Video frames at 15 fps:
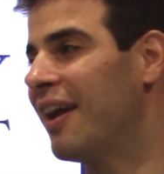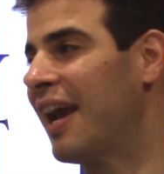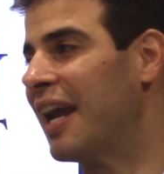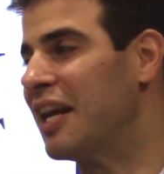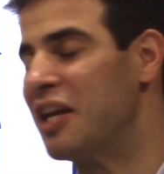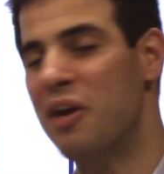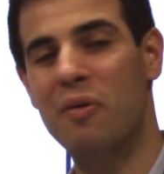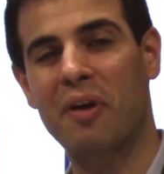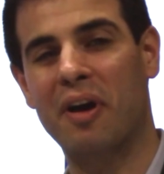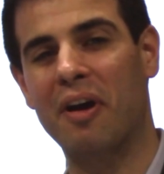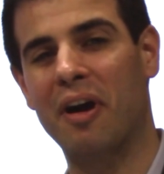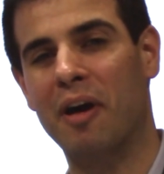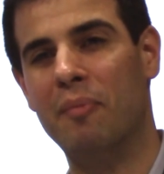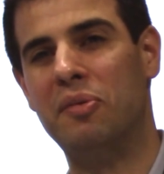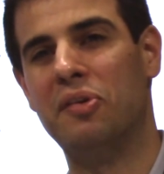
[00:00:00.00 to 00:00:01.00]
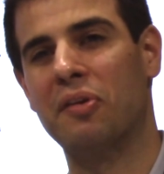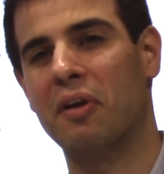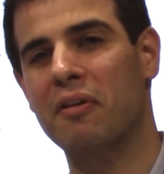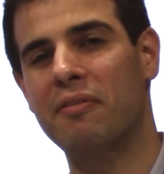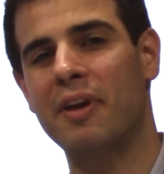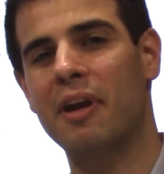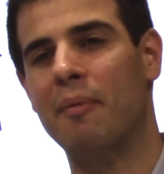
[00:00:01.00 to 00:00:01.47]
in Utica
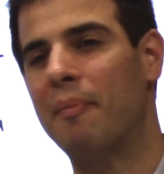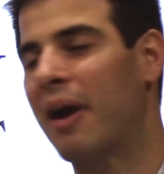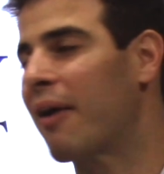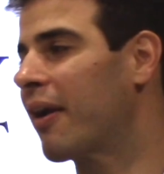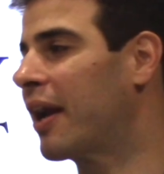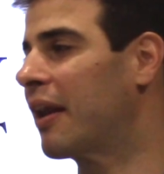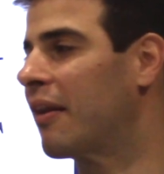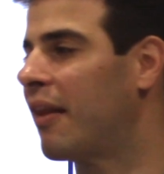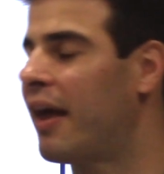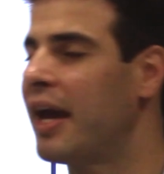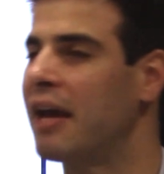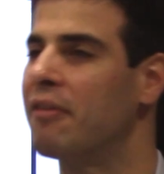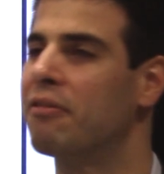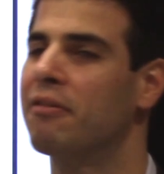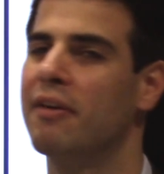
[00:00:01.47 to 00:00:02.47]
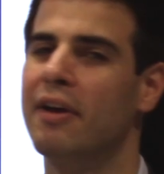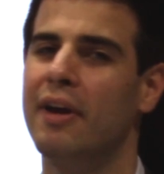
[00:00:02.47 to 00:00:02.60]
observing American life